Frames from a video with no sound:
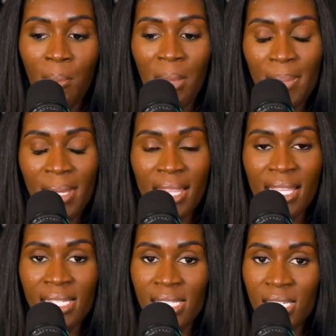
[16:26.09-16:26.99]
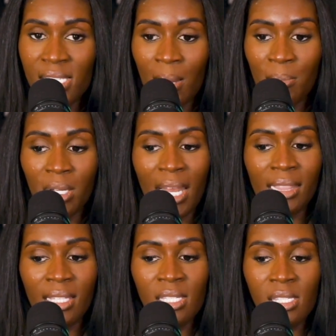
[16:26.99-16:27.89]
Maybe in this season, I'm good
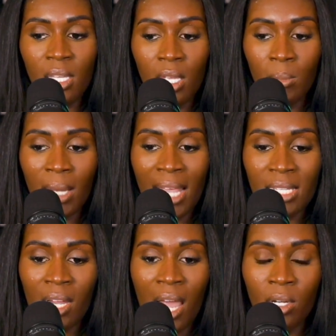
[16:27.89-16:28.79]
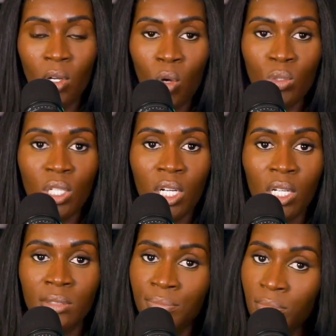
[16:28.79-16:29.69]
at this thing, but as I've gotten
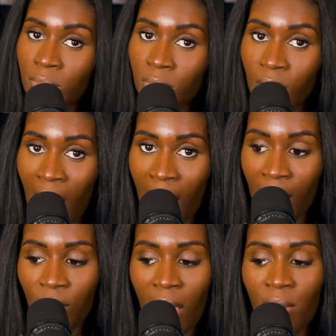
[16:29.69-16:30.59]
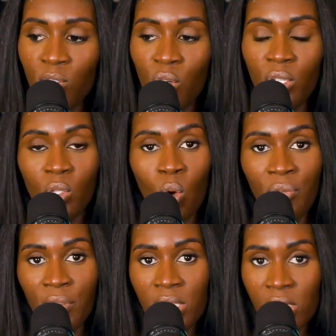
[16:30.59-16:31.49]
older, I've kind of journeyed
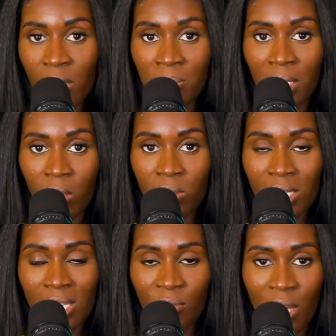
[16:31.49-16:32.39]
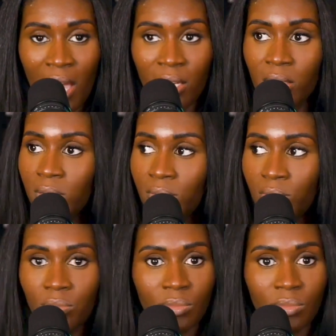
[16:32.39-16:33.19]
off into something else. That's like Rihanna.